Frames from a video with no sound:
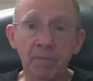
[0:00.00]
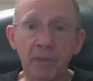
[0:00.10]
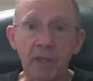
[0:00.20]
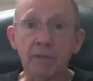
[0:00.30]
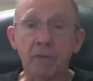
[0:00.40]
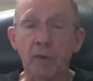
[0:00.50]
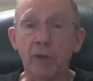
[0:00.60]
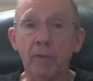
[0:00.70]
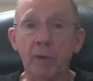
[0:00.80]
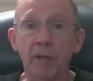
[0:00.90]
that's a
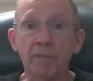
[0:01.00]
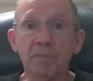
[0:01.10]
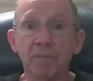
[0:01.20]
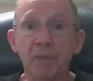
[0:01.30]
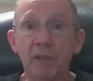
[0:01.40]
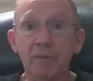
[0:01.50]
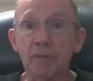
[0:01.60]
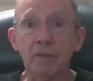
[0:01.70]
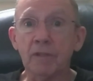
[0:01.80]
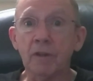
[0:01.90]
friend of mine." I was
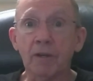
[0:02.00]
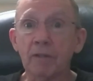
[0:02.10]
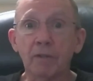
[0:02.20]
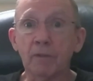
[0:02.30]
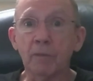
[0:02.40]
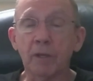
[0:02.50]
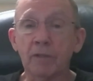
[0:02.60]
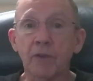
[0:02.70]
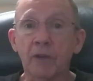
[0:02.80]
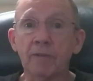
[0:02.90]
just talking to him
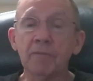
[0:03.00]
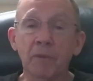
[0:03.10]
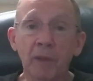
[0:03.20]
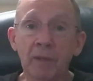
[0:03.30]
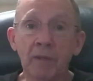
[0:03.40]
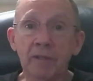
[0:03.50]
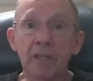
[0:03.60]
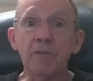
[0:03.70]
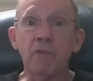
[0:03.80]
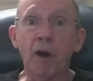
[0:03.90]
yesterday.
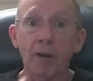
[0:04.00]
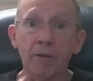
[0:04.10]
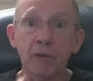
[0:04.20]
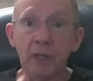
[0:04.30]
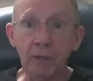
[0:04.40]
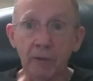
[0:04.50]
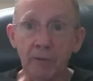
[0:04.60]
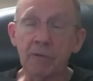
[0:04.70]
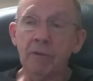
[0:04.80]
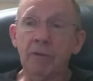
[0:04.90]
He
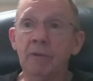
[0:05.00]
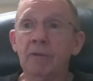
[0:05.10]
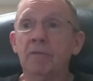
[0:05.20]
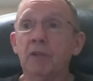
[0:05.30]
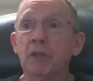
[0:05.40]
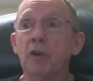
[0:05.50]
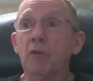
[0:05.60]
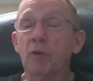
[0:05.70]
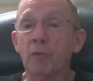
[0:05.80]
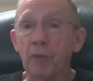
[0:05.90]
volunteered to go
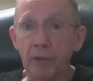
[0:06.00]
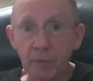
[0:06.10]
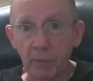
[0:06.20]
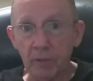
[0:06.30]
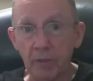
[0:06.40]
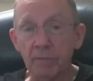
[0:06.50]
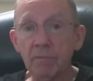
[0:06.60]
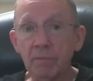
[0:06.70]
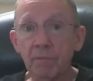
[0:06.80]
on this mission